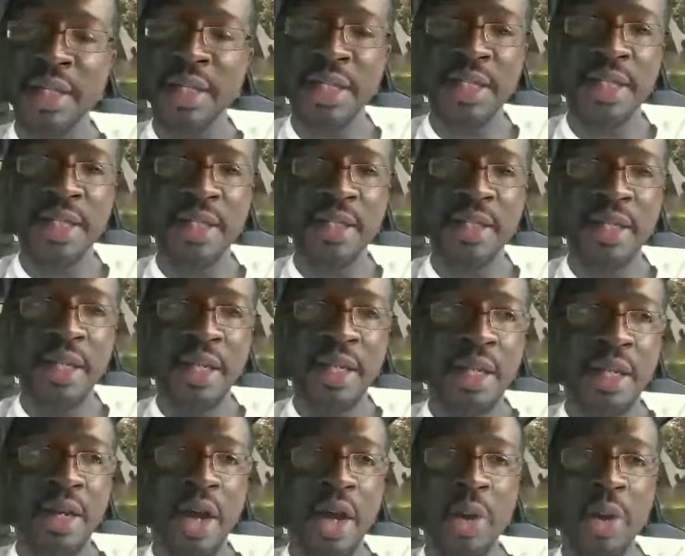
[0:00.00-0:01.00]
it's
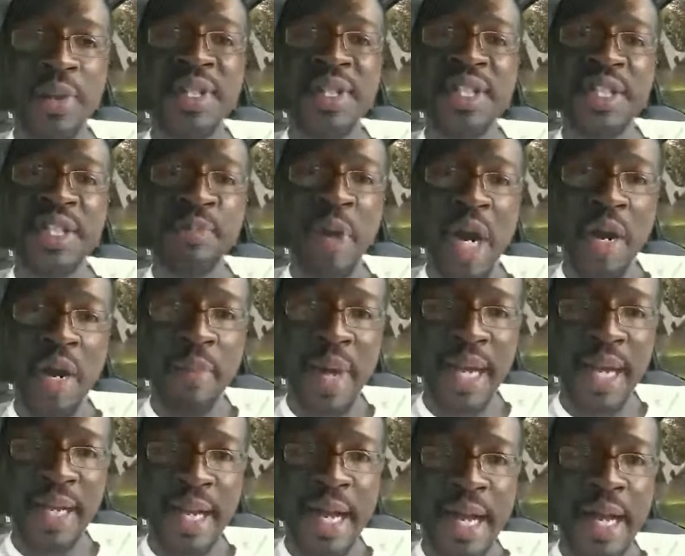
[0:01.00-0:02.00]
always inspired
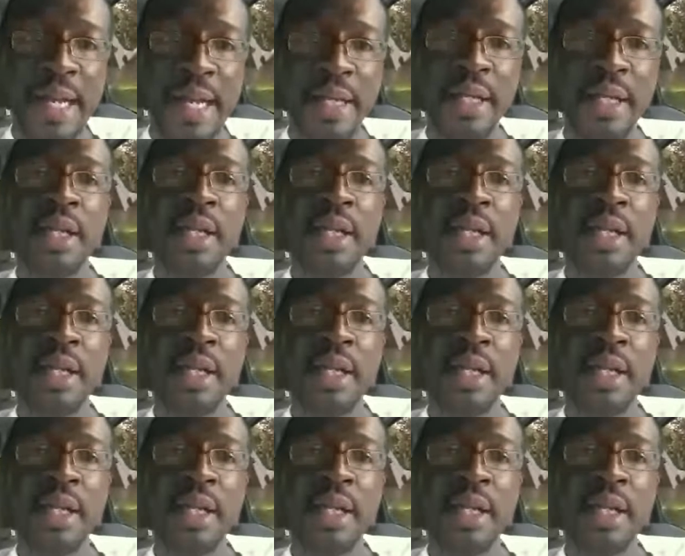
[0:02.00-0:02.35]
by God.